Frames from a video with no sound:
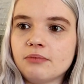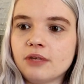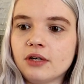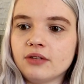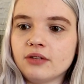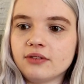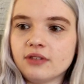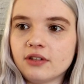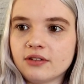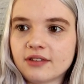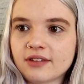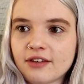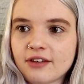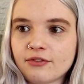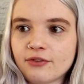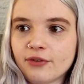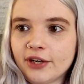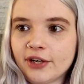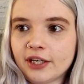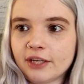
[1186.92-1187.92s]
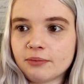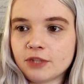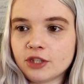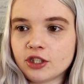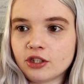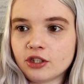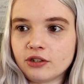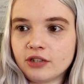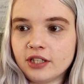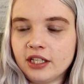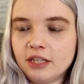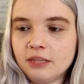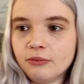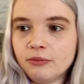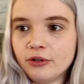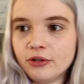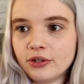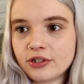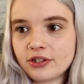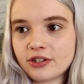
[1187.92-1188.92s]
both don't have Rick and Michonne
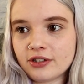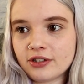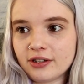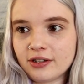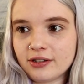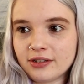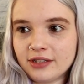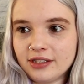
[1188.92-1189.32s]
anymore. So